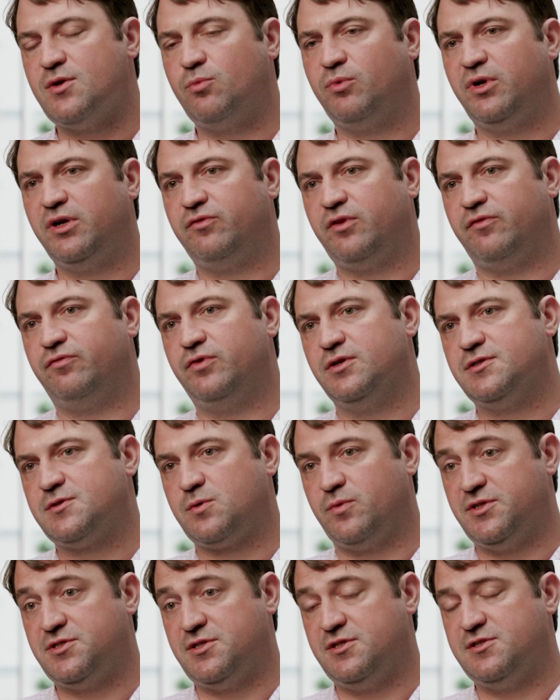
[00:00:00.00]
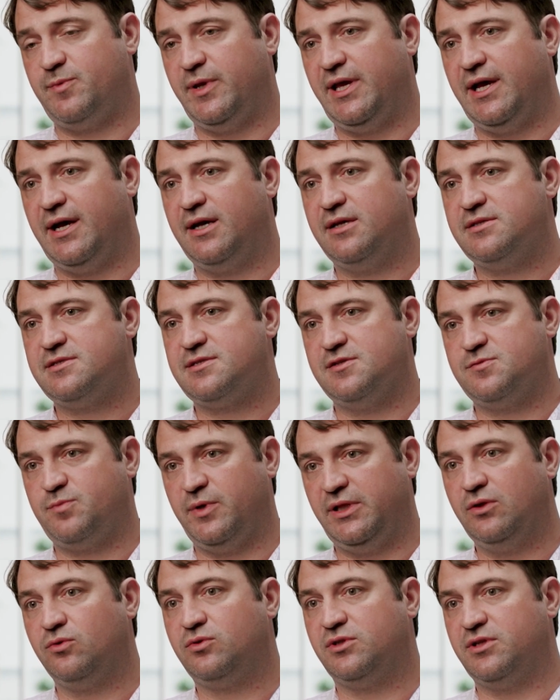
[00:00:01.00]
So one of the first questions we asked as
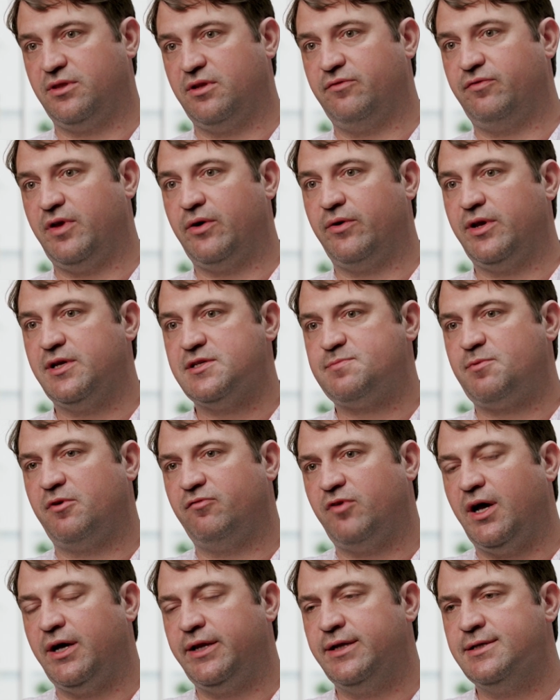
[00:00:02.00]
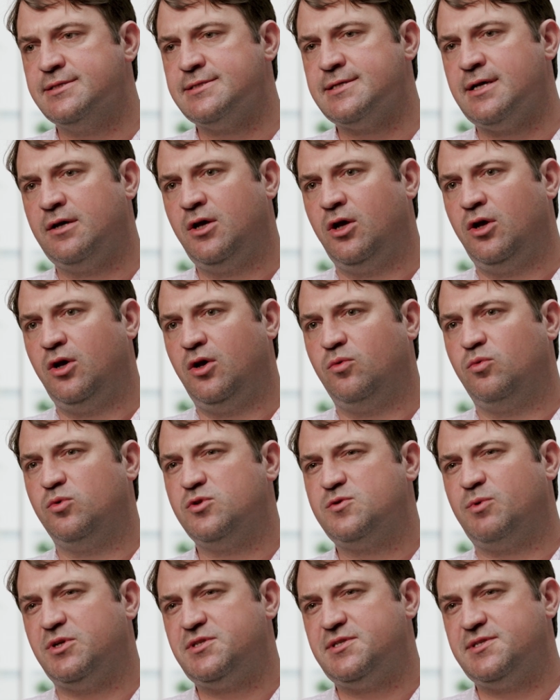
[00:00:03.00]
we looked at the various providers
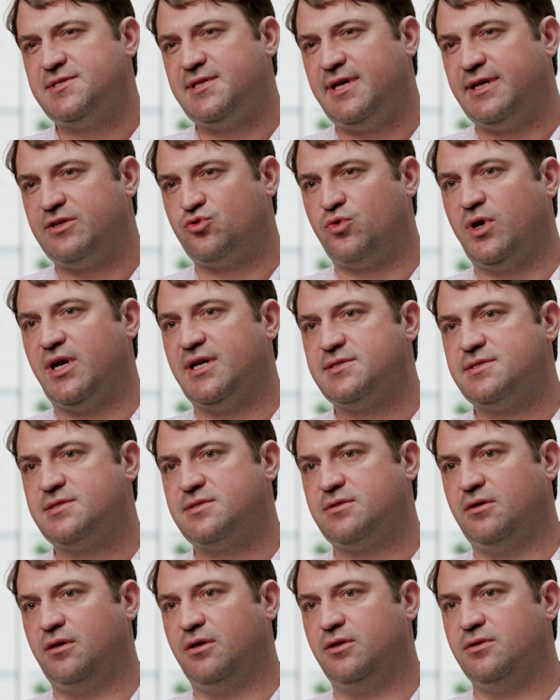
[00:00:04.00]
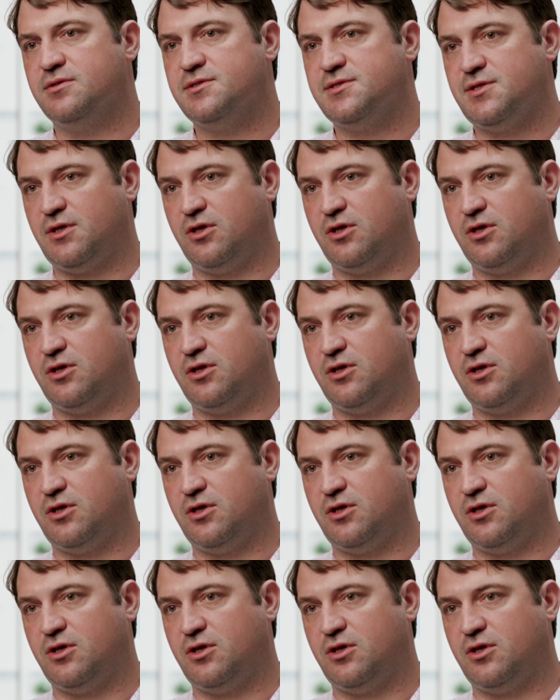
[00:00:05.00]
was, what does their trust and